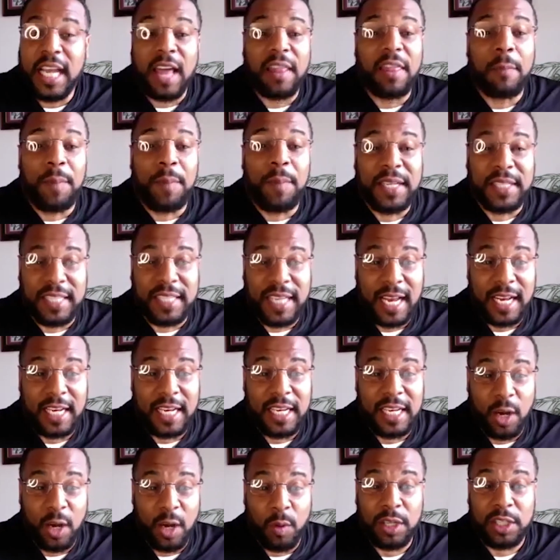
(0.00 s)
other piece he had to
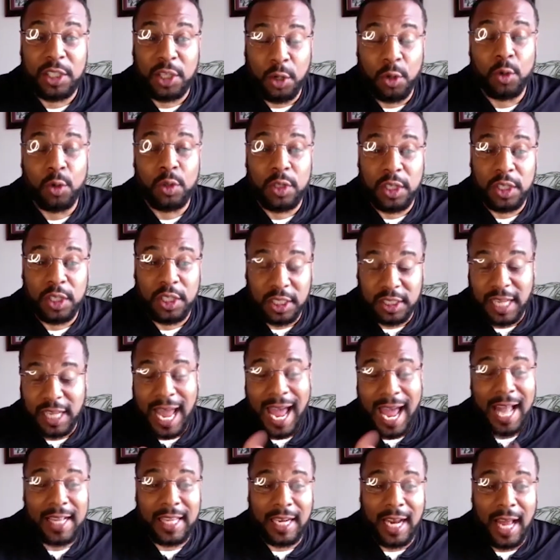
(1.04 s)
deal with too, just to
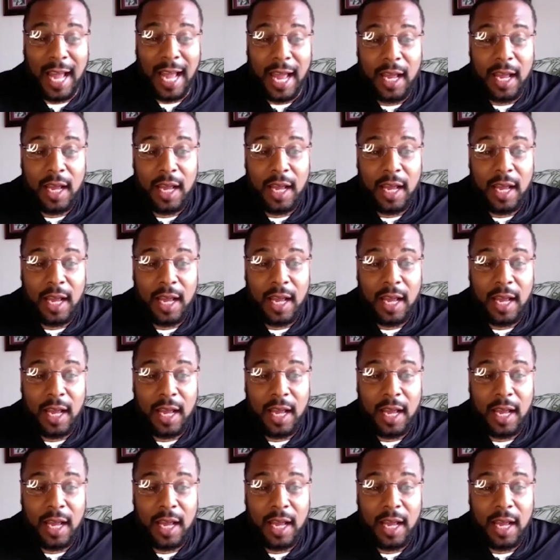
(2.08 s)
add to that.